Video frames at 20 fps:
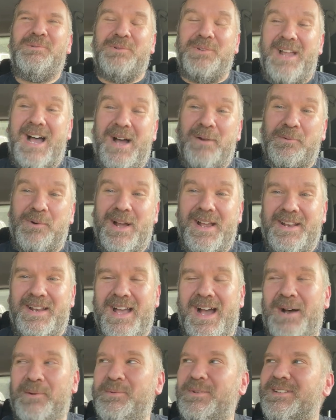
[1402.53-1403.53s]
well, not right
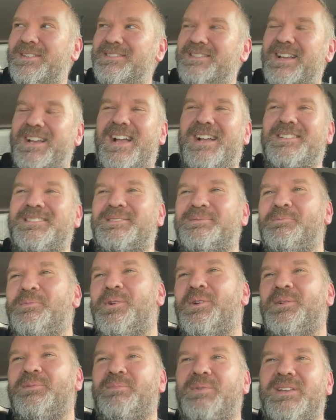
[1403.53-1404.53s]
now because I got
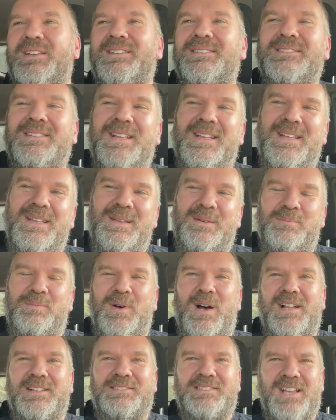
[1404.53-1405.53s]
somewhere to be.
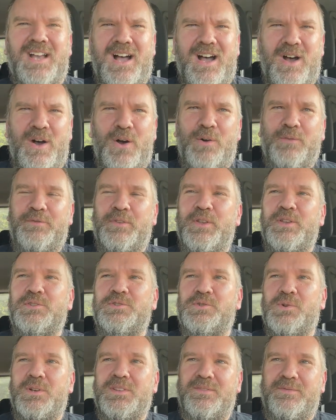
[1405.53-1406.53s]
But uh, hopefully you
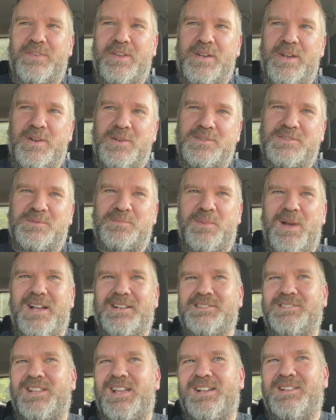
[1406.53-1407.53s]
enjoyed the video.
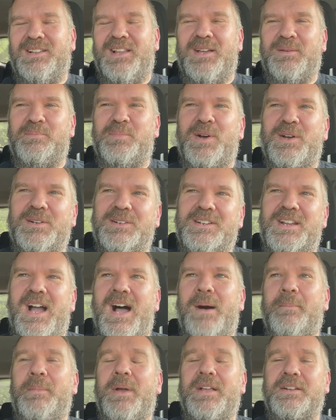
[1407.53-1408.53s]
Smash that like button,
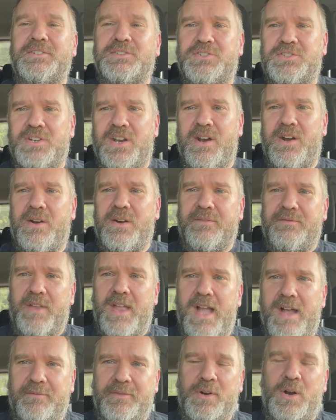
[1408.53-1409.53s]
comment, and share. If you
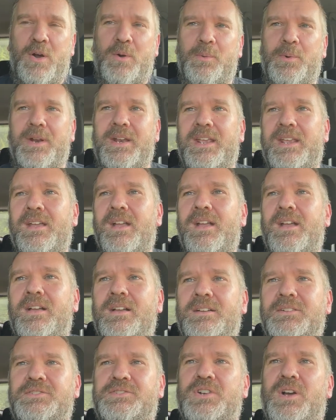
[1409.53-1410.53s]
haven't already,
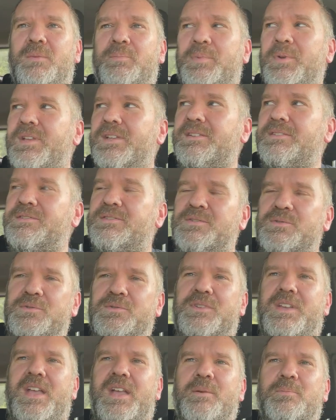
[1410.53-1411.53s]
jump into
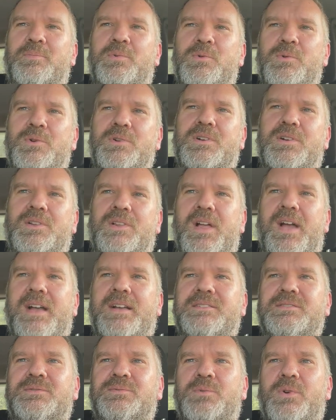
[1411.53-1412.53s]
Kentpool
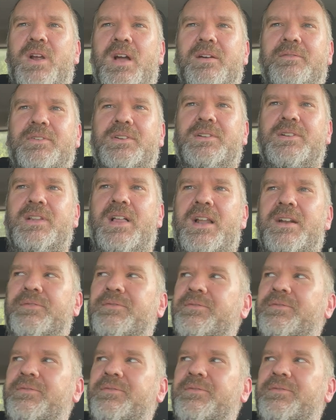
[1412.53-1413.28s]
Collects. We're having a lot of